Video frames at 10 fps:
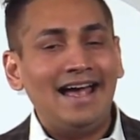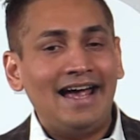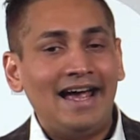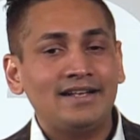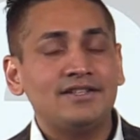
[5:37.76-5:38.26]

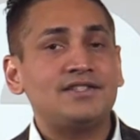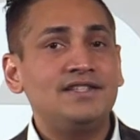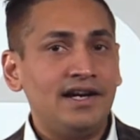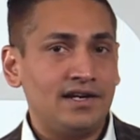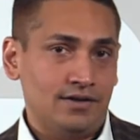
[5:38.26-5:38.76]
And the
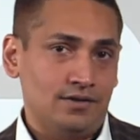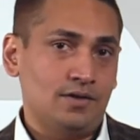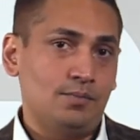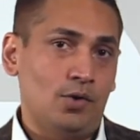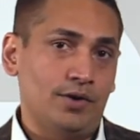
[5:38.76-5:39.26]
second
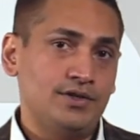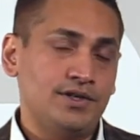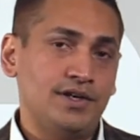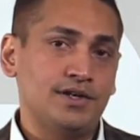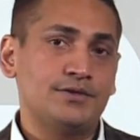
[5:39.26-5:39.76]

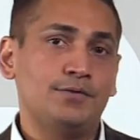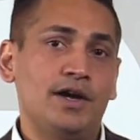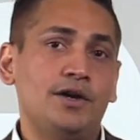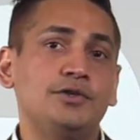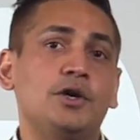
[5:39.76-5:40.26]
point is
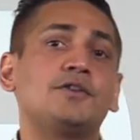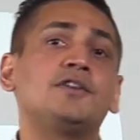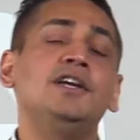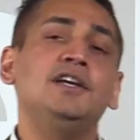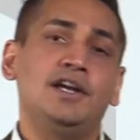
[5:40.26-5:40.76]
where you're
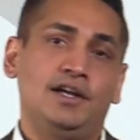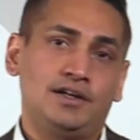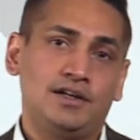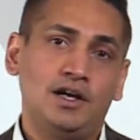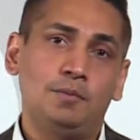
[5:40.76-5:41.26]

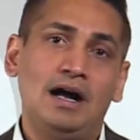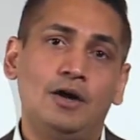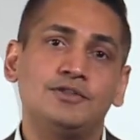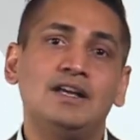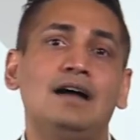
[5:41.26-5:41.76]
thinking
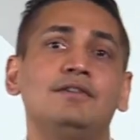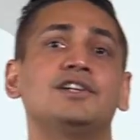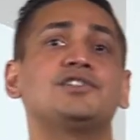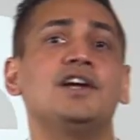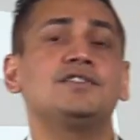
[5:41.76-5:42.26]
about
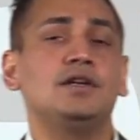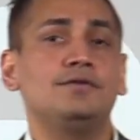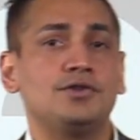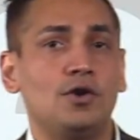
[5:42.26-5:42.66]
having a shared service